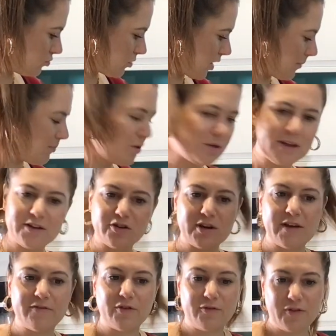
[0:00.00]
Put a lid on
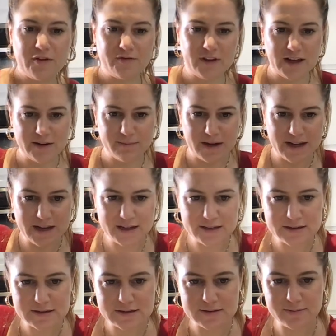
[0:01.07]
it for 15
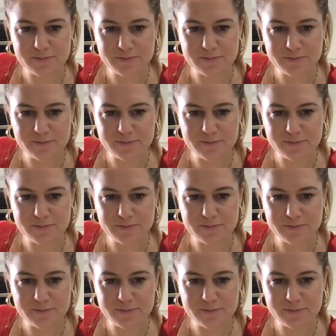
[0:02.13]
minutes.